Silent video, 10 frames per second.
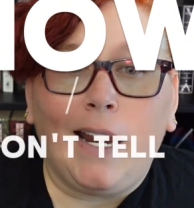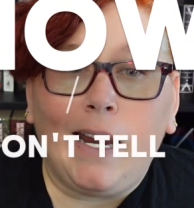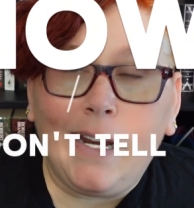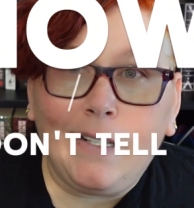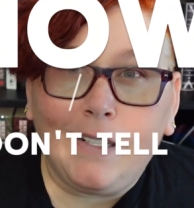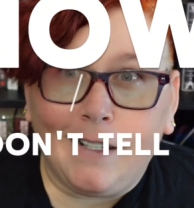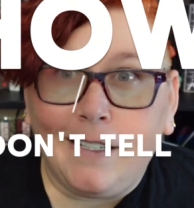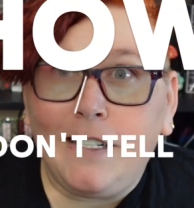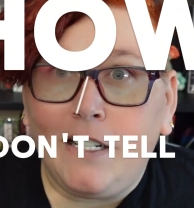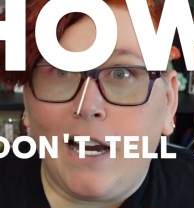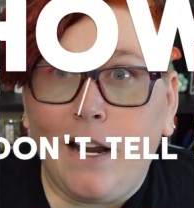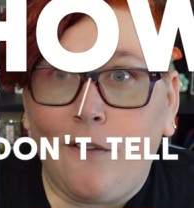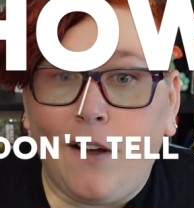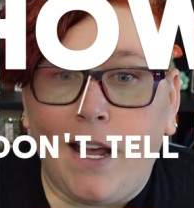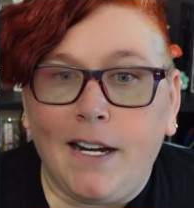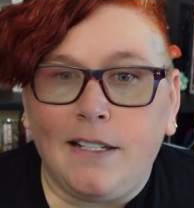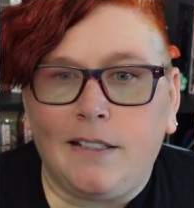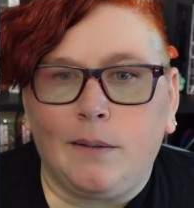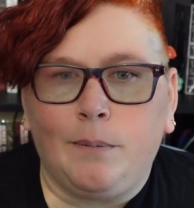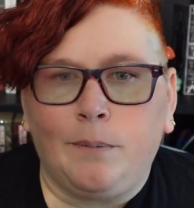It's cliche
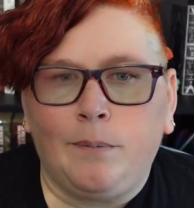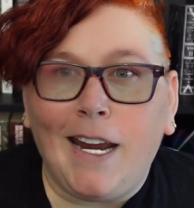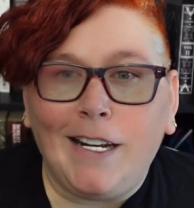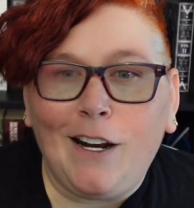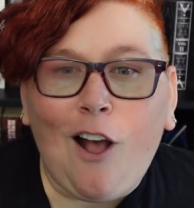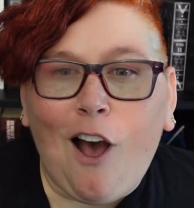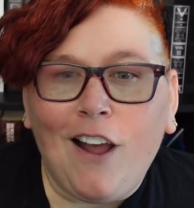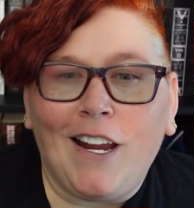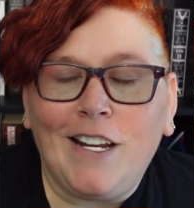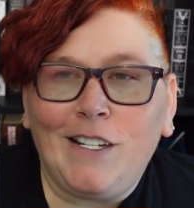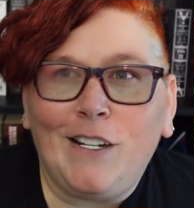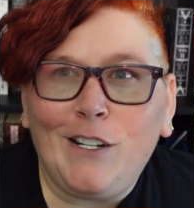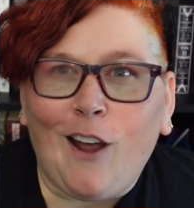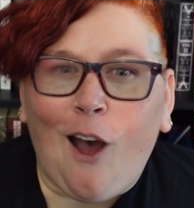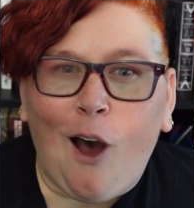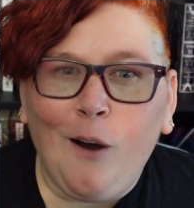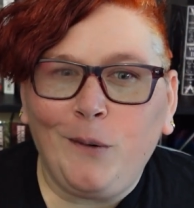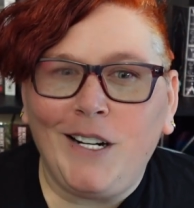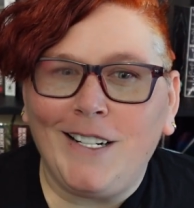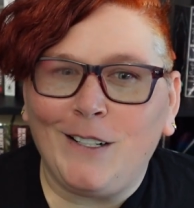advice, and it isn't
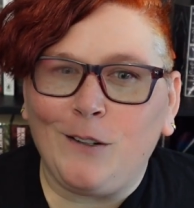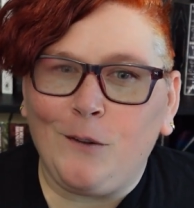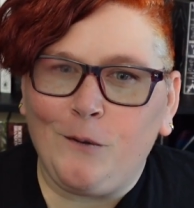always